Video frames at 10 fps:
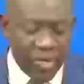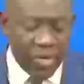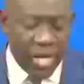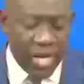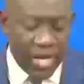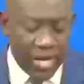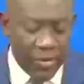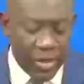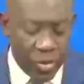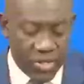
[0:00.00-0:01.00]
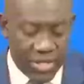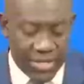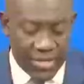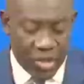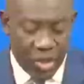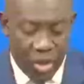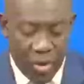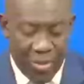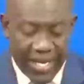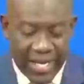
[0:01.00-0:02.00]
The government of Ghana renews its
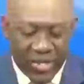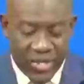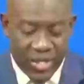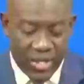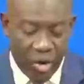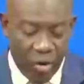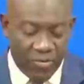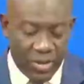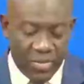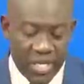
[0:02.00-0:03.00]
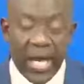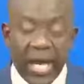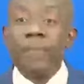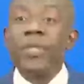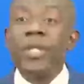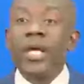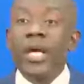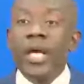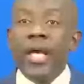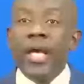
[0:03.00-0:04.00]
commendation of the media
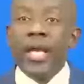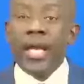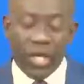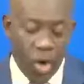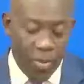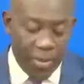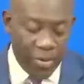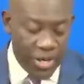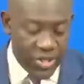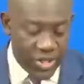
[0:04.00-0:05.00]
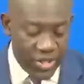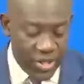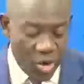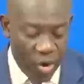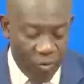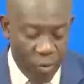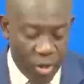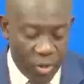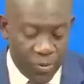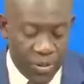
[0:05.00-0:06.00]
in commemoration of
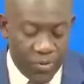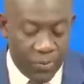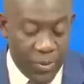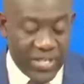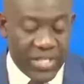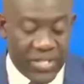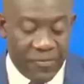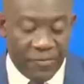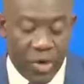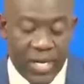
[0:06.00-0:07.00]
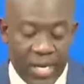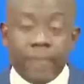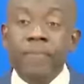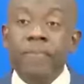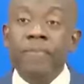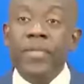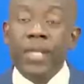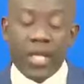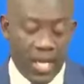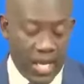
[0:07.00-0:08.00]
World Press Freedom Day.
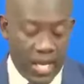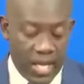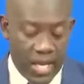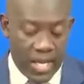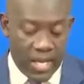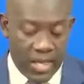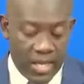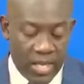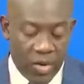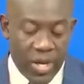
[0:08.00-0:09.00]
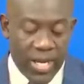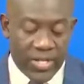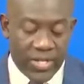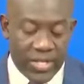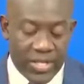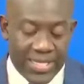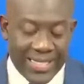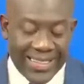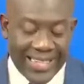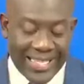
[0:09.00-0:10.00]
The
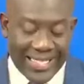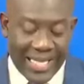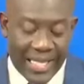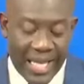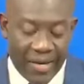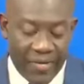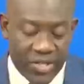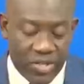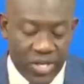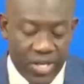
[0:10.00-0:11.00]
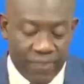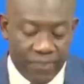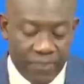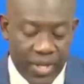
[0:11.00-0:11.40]
occasion's 30th anniversary